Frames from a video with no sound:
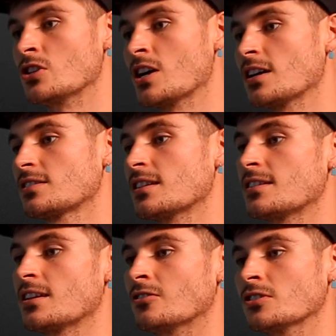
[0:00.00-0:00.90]
adjust
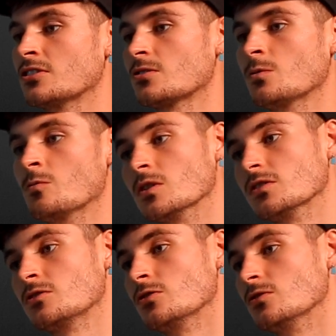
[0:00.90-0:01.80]
and take risks, we
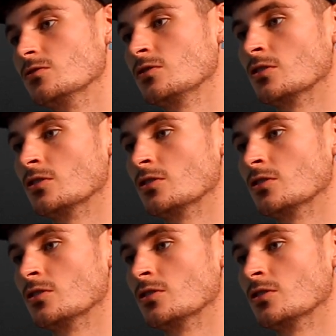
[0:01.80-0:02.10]
will too,